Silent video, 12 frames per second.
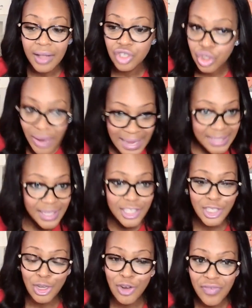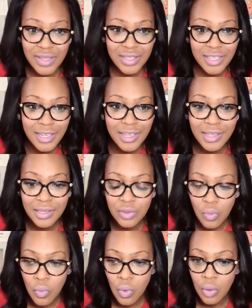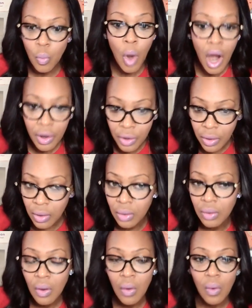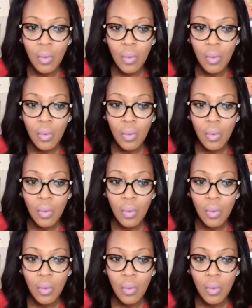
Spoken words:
transit services or water